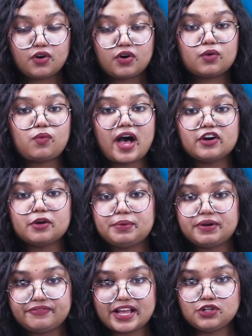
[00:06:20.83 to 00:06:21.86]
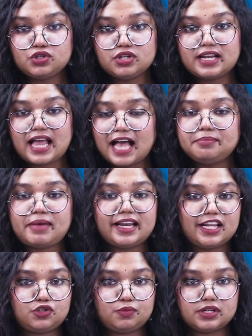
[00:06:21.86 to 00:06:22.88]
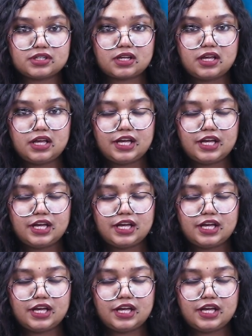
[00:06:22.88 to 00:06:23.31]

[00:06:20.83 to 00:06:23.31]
requiring prevention and management,